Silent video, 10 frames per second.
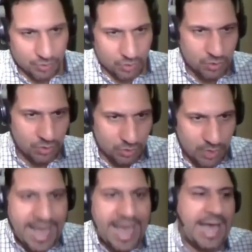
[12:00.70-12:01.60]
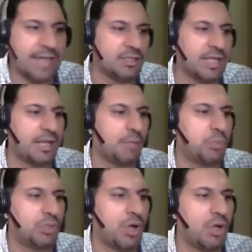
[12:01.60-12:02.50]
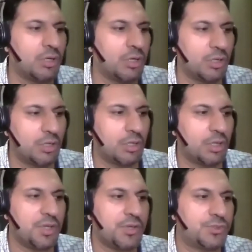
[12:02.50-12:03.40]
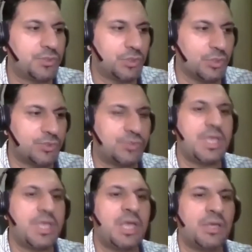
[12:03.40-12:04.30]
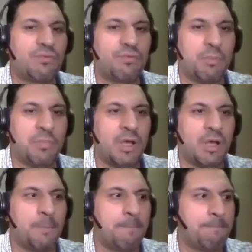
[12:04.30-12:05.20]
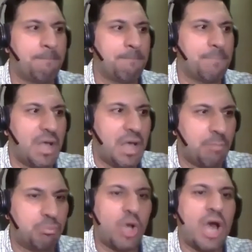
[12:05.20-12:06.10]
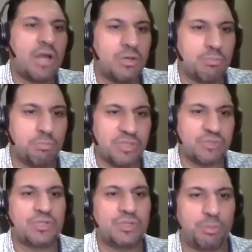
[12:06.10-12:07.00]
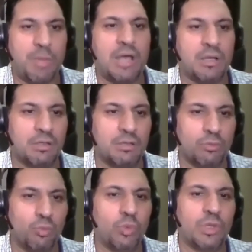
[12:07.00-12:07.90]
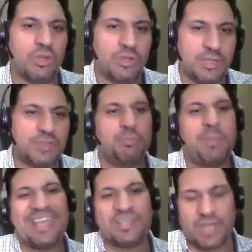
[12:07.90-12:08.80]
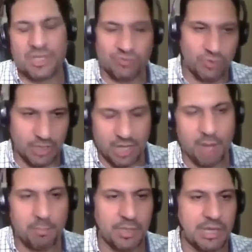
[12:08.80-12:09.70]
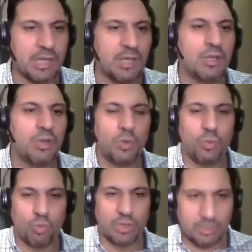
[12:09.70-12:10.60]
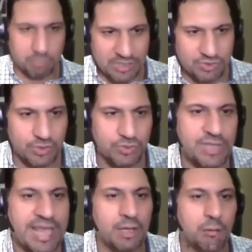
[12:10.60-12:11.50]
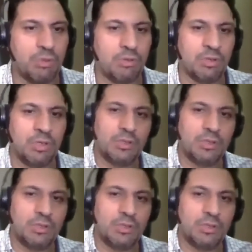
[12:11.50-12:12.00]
or hat that I put on is to see it from a broader business model. Will this make sense for the company? Will it be sustainable,